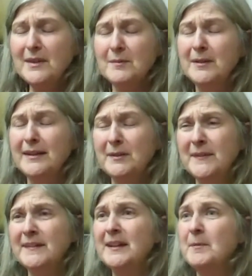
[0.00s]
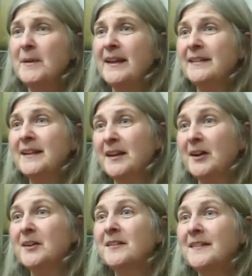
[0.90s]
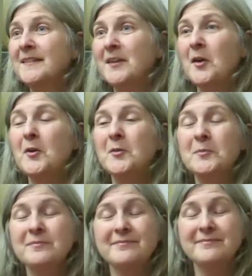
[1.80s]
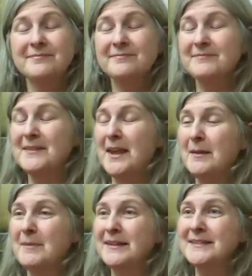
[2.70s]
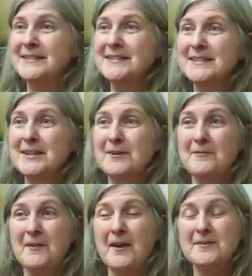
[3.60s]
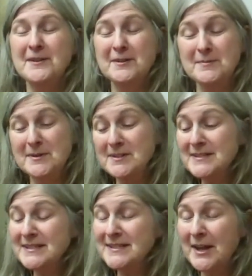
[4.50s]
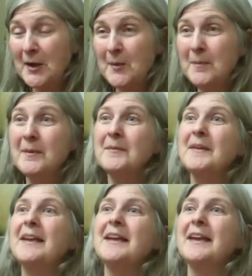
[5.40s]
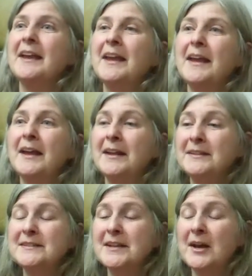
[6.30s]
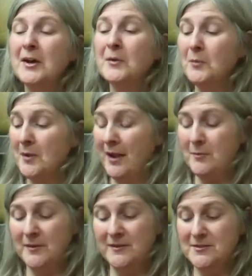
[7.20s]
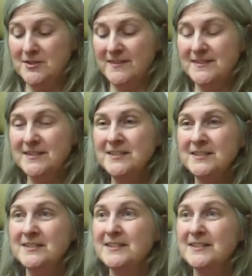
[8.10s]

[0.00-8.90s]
But there was a lot of pain there. So came in to see if Dr. Perkins could help. Mm-hmm. And I was adjusted.